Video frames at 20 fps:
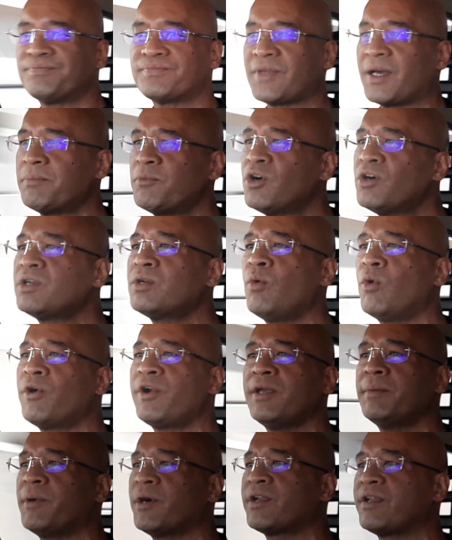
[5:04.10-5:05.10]
I'm not going to
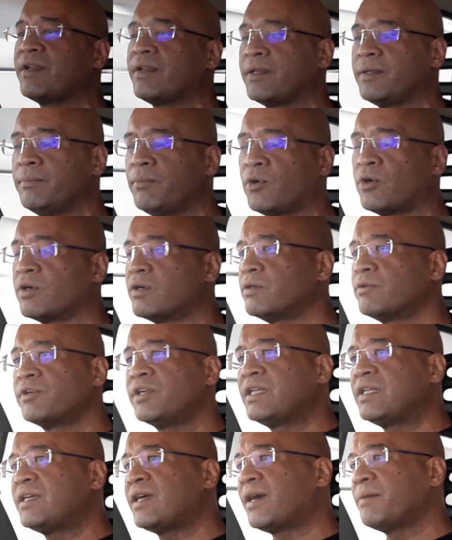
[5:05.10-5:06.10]
worry about it anymore,
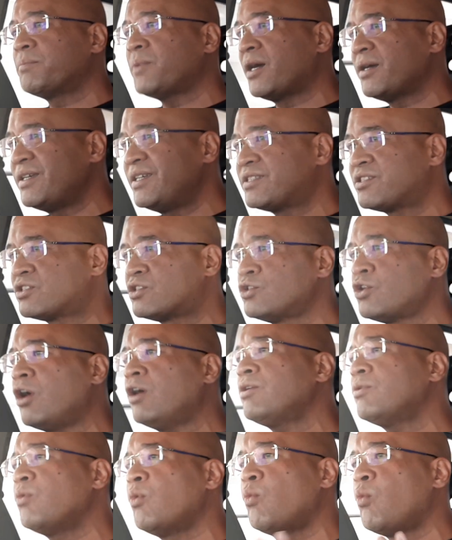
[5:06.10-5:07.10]
really. I'm, it's
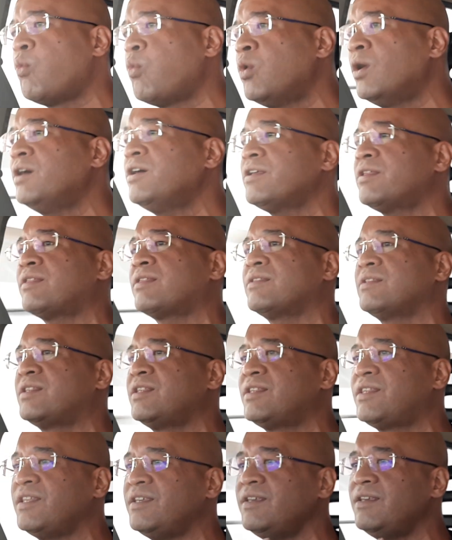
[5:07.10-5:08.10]
not worth
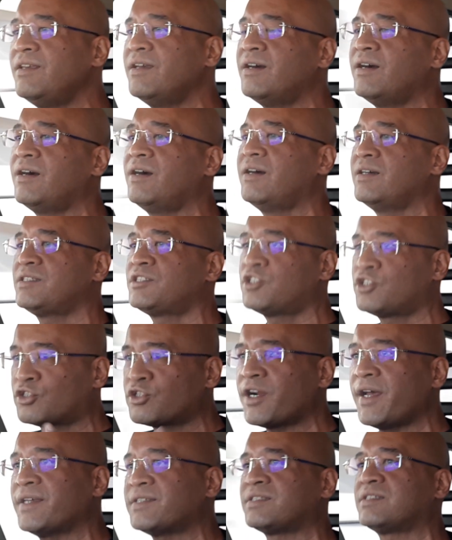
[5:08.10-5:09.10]
the uh,
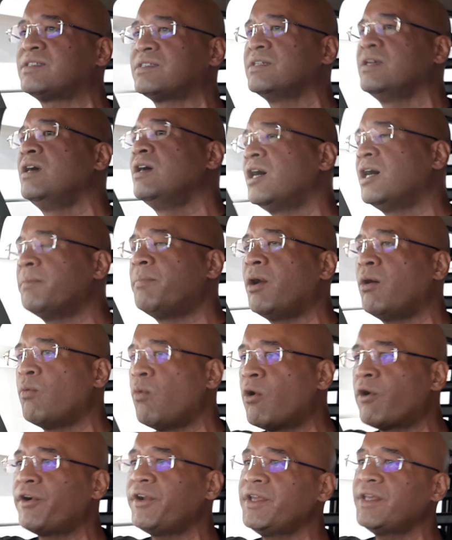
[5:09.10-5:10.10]
stress about
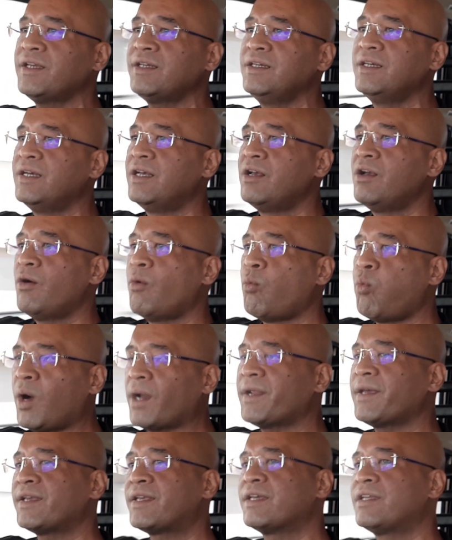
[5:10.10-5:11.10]
worrying
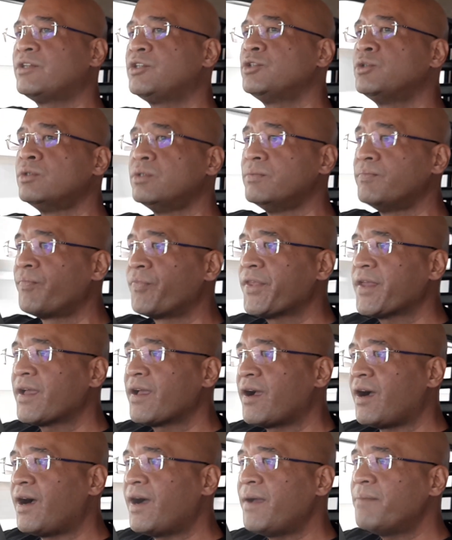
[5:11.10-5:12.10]
what I can do.
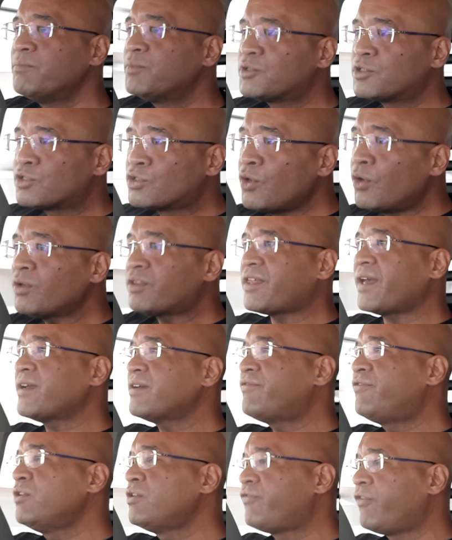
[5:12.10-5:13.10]
I'm so
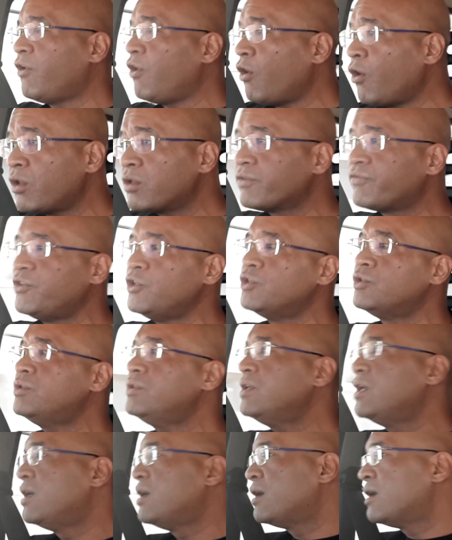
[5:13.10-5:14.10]
thankful for all of you.
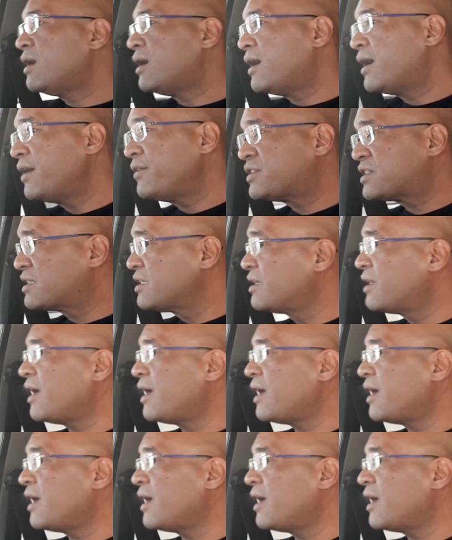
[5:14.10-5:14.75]
I still